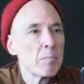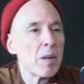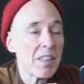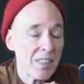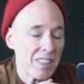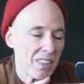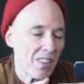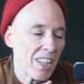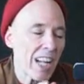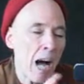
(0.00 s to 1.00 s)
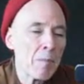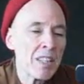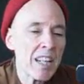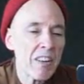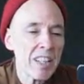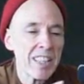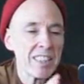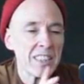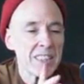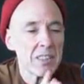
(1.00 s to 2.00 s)
but the
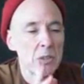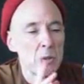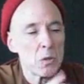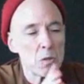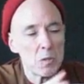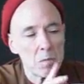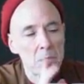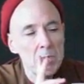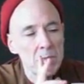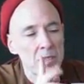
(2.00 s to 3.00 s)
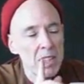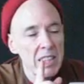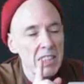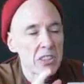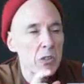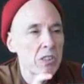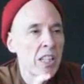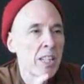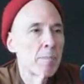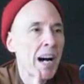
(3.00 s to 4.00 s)
commentaries to Sutta
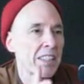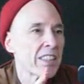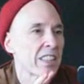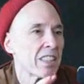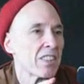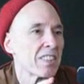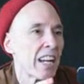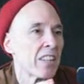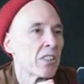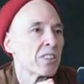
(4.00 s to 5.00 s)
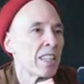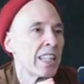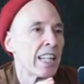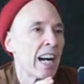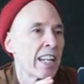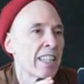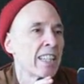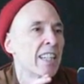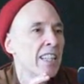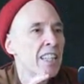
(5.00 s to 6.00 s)
Nipata, to Samyutta
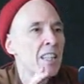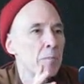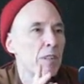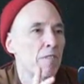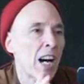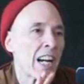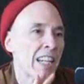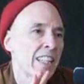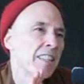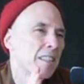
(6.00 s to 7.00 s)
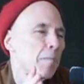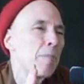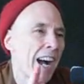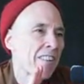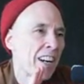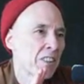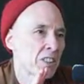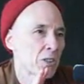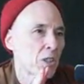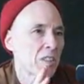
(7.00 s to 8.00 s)
Nikaya, provide a background
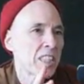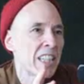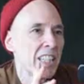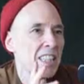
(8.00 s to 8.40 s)
story.